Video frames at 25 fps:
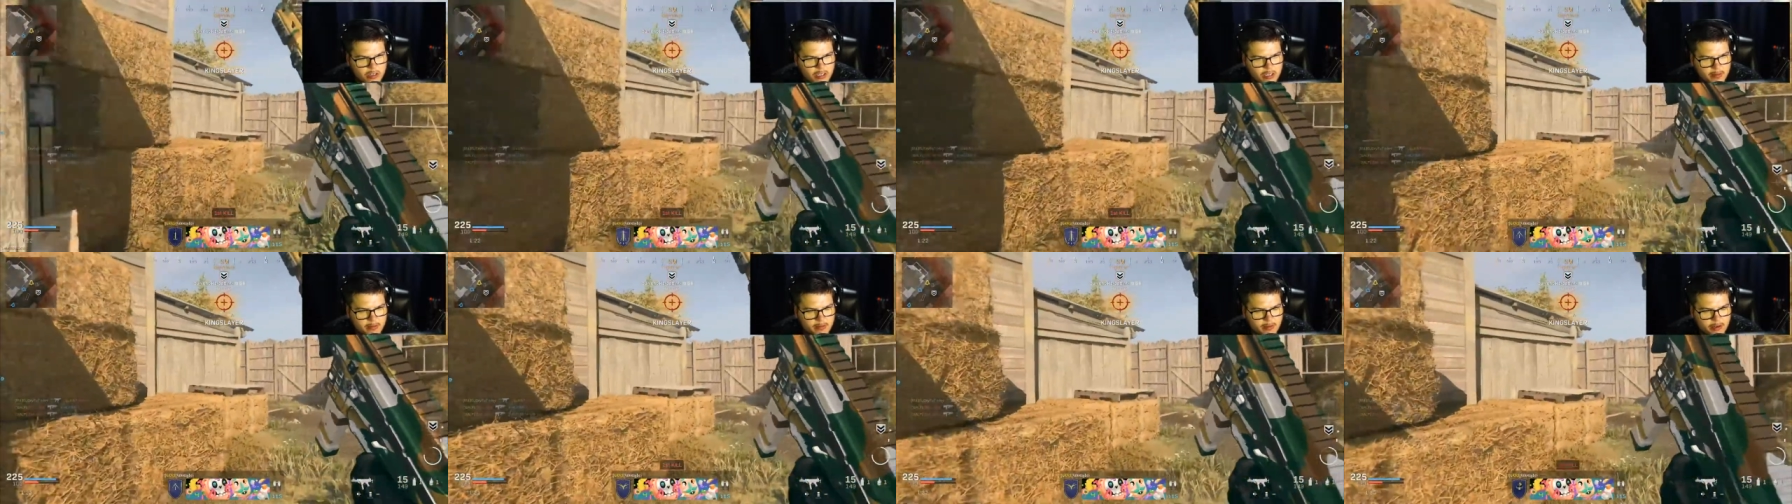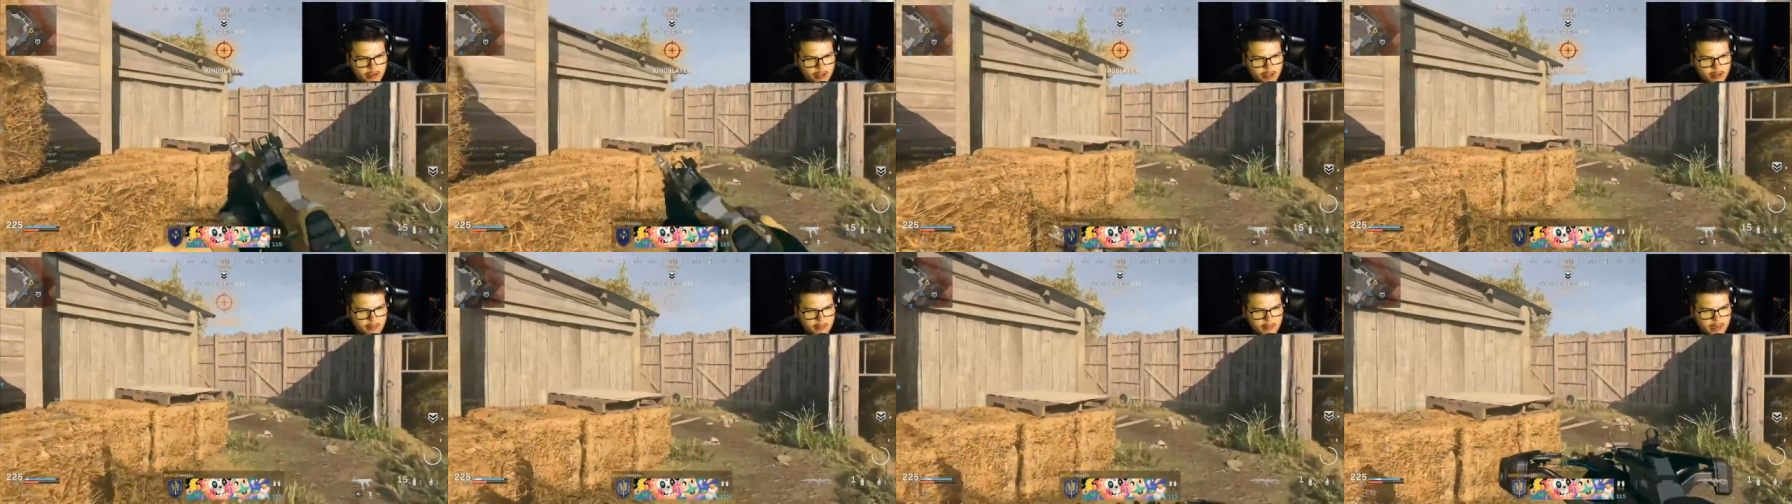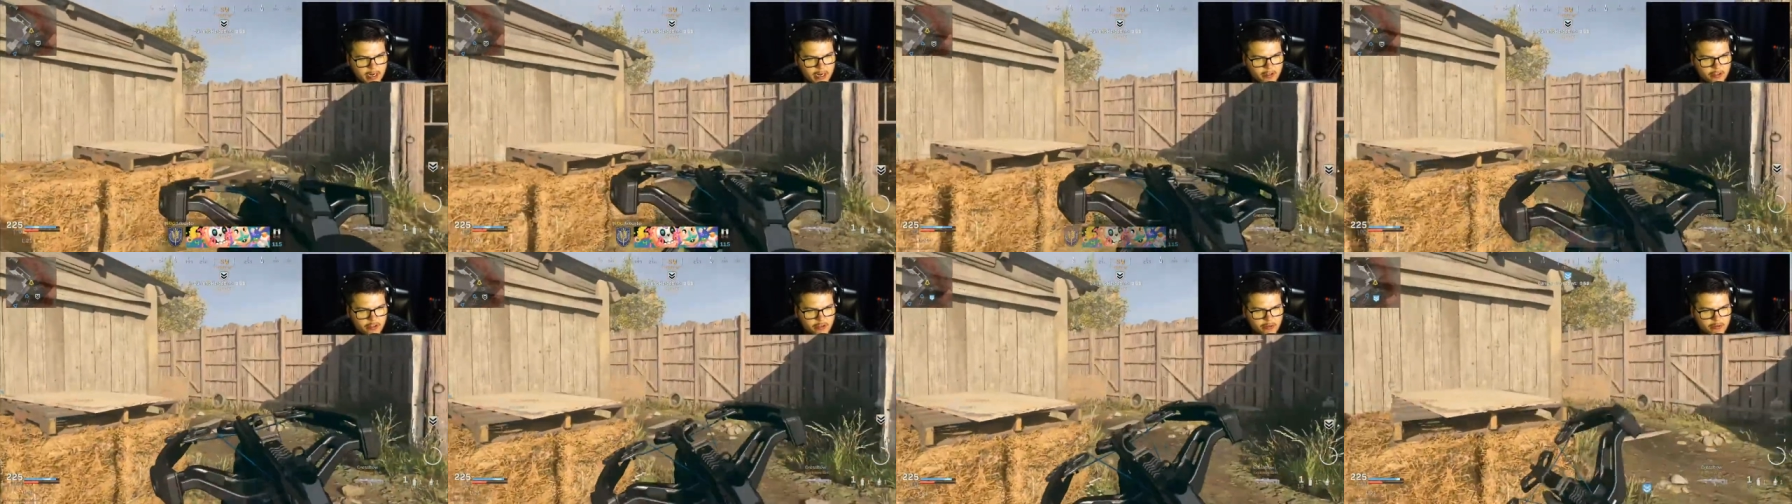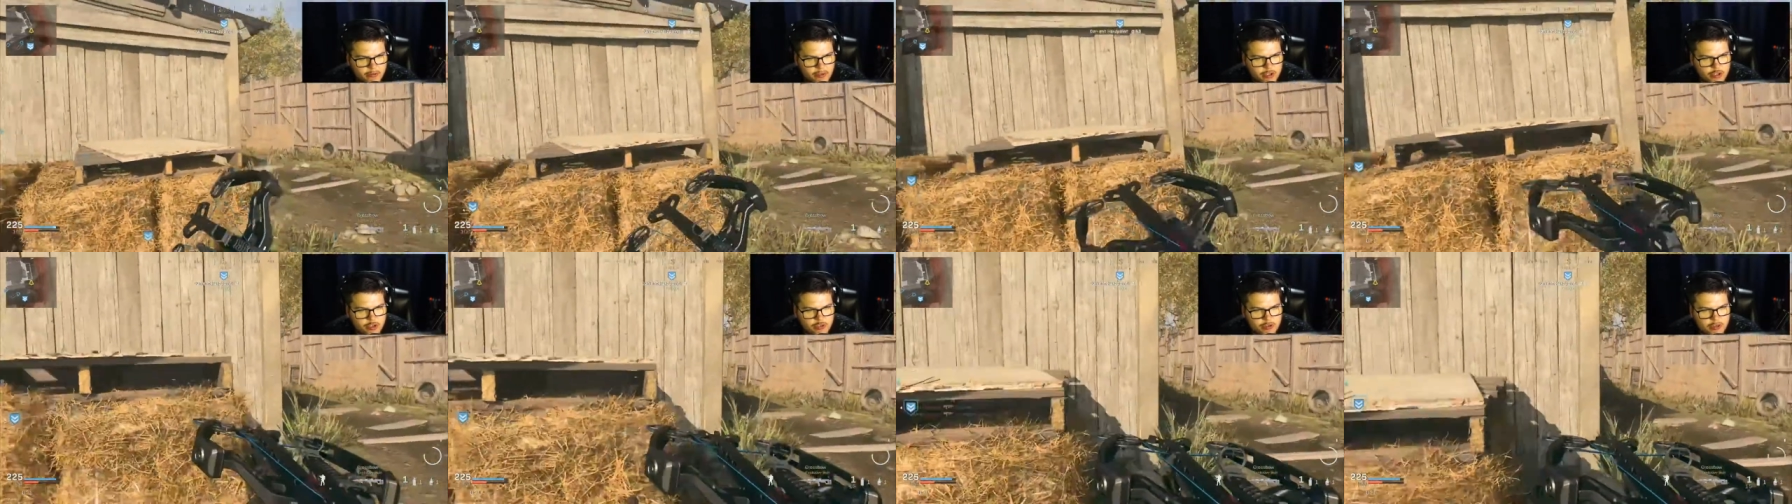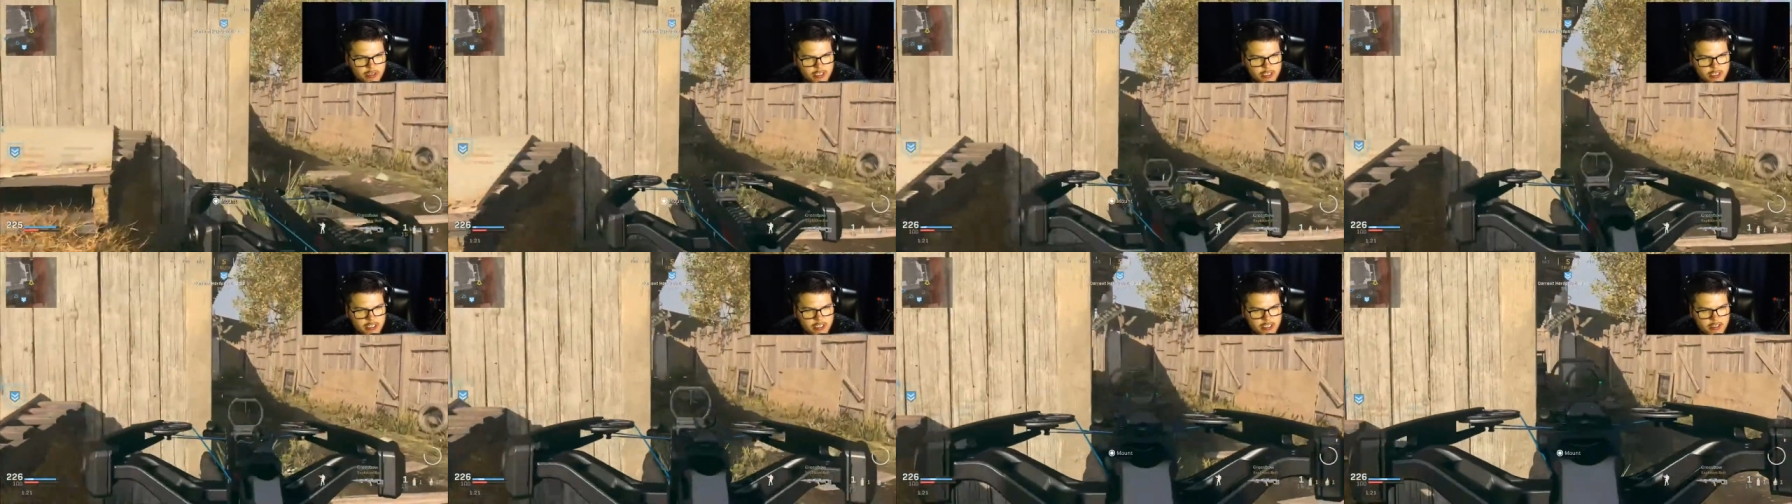let him go to the bathroom,
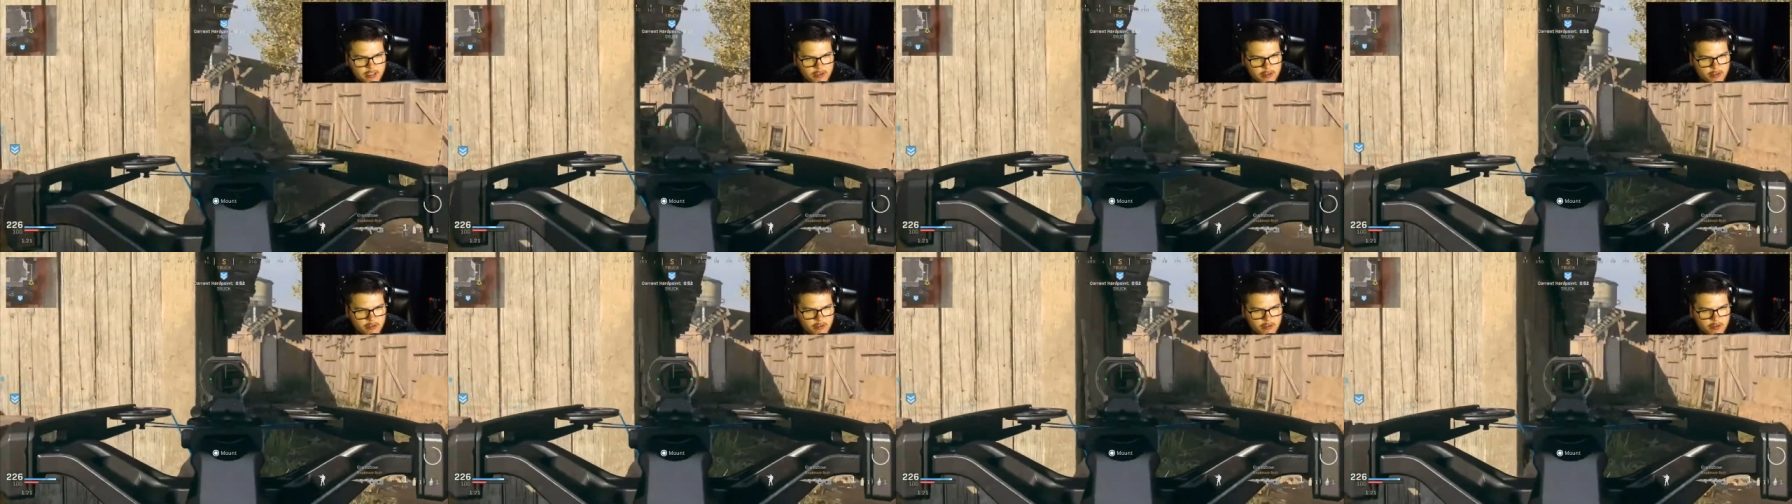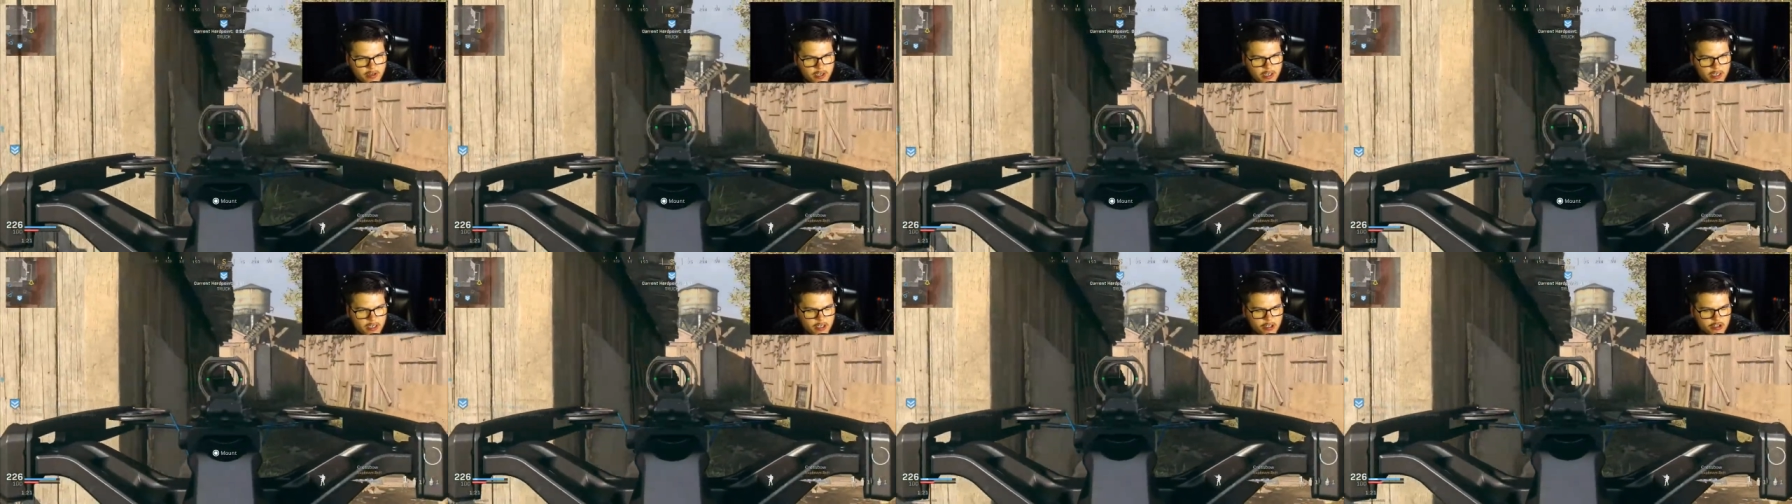stretch his little,